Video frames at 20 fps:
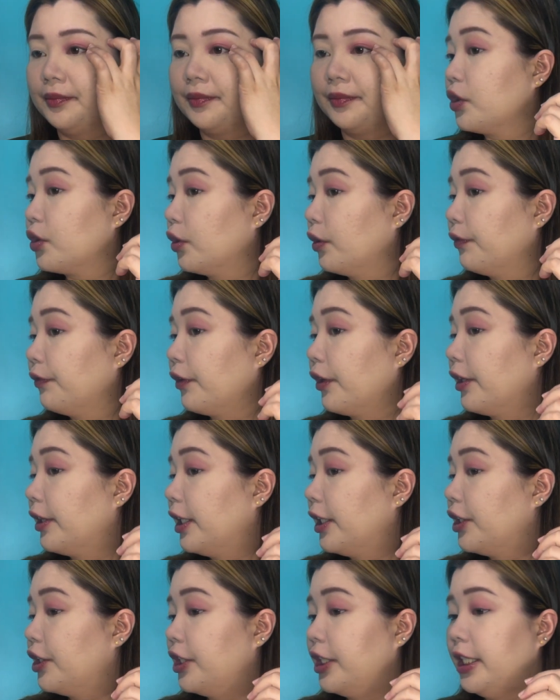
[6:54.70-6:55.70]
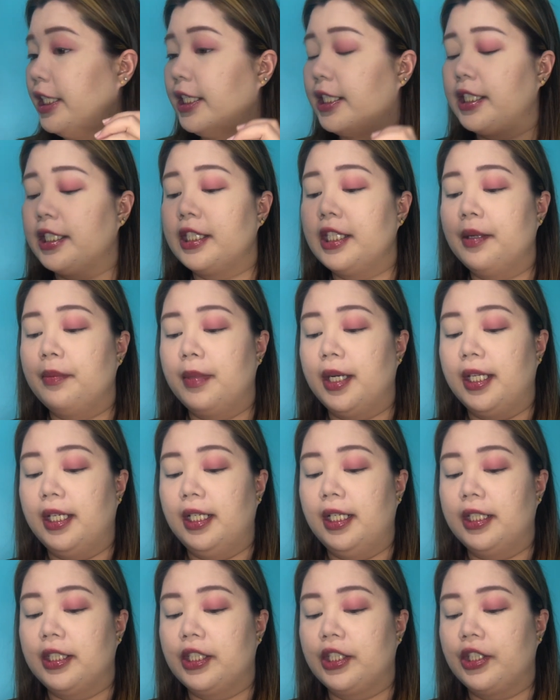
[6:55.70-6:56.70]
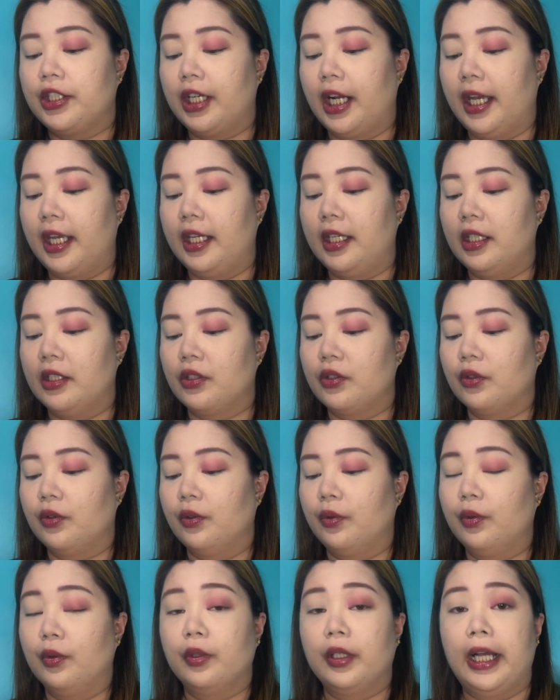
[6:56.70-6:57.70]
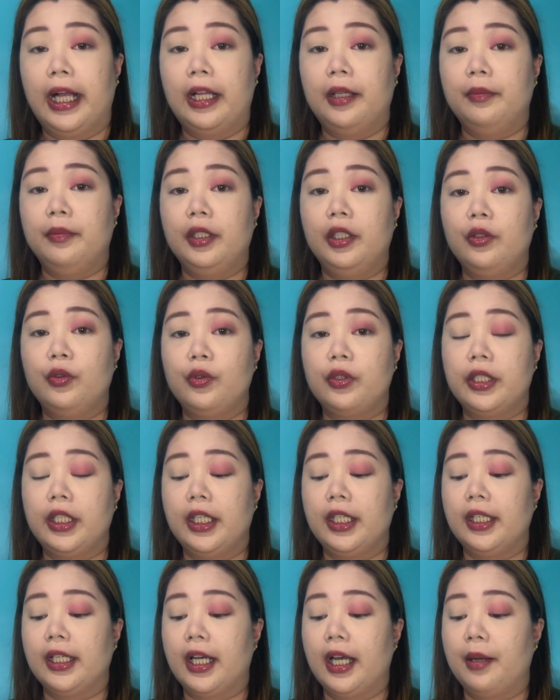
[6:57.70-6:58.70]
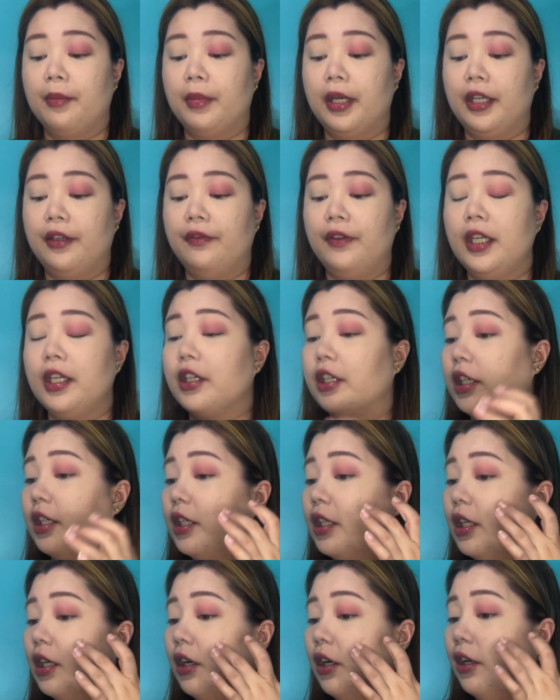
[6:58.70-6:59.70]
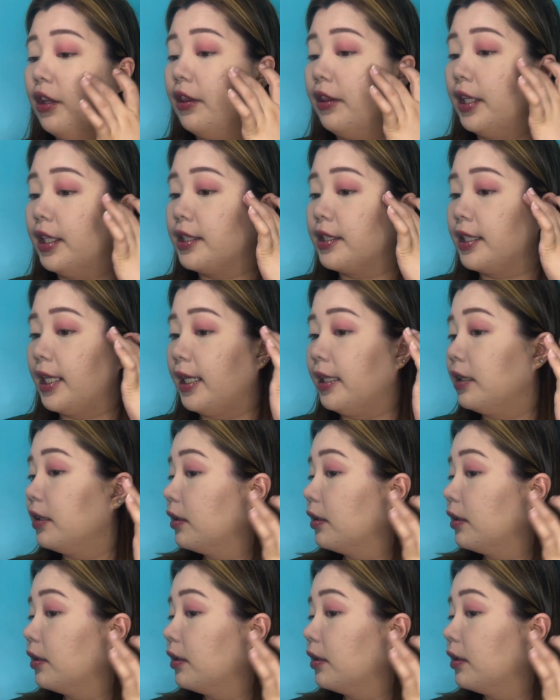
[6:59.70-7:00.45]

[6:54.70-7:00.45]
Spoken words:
So for the cheeks naman, let's try. So I'll be using my finger on this side.